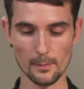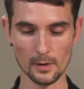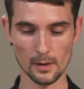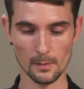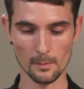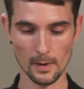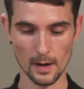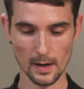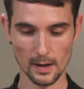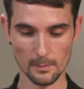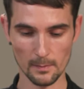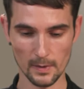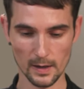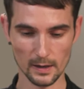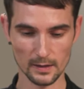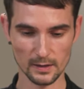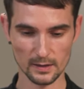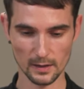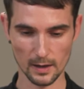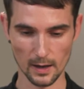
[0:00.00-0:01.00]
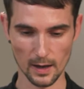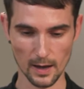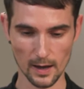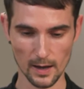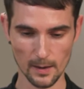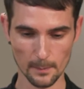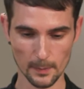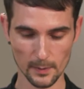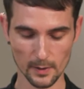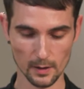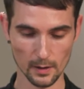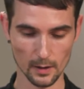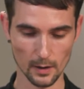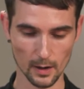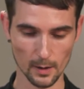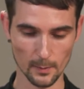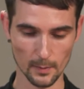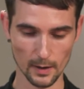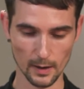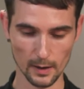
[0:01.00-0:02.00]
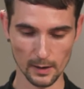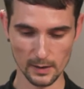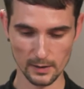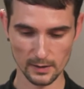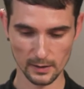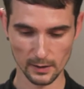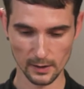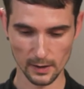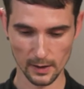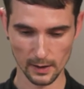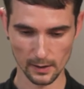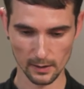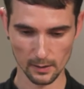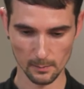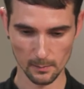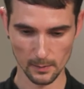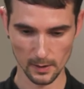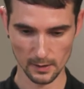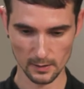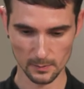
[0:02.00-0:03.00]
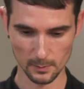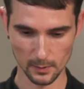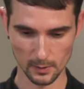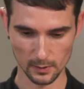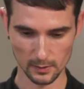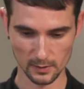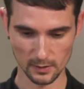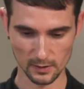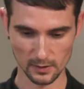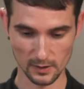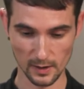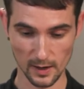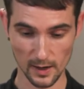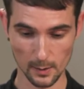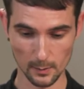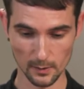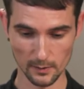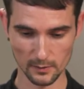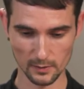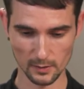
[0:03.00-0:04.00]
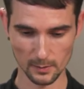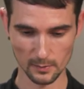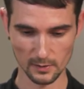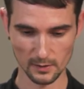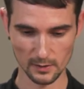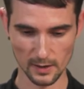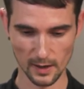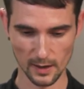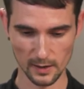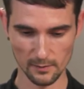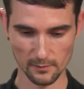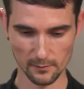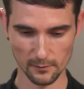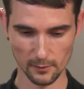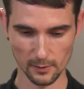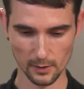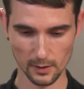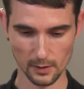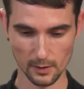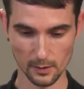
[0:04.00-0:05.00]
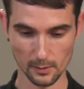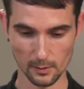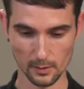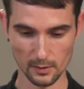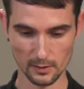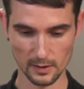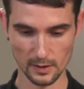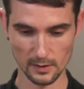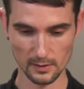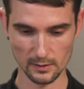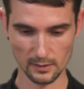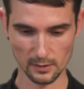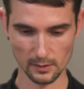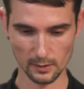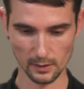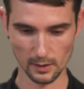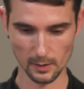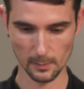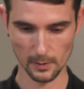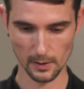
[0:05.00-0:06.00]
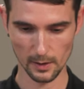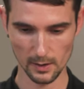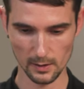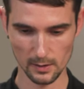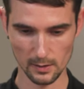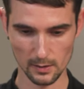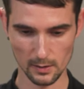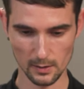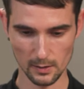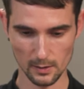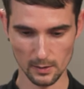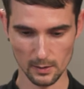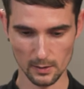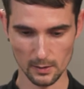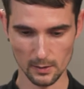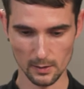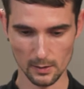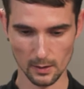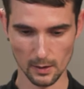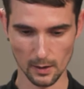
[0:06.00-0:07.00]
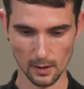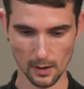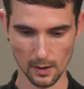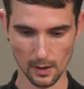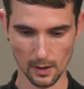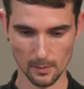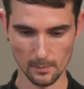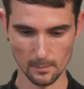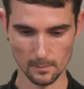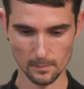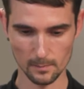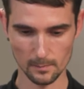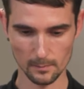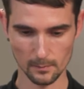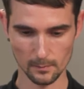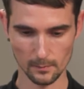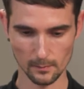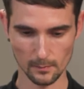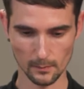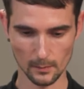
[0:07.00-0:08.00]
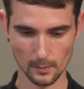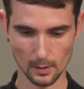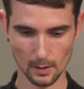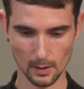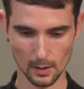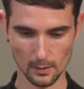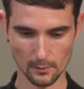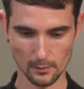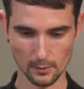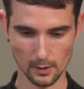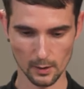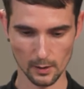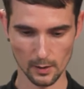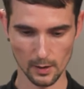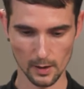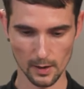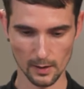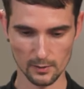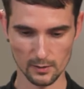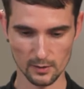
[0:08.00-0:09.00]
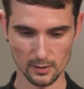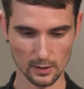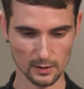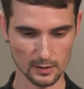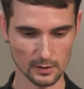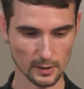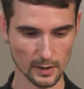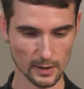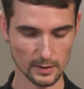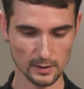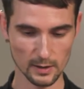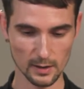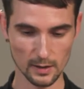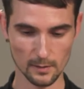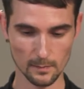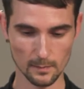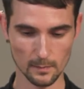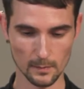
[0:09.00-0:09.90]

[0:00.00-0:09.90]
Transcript: in the My Mix app, and I need to connect the MIXBOok to start with, so I'm scanning for it. There it's instantly appeared. Now I've got that, I've just got to select it.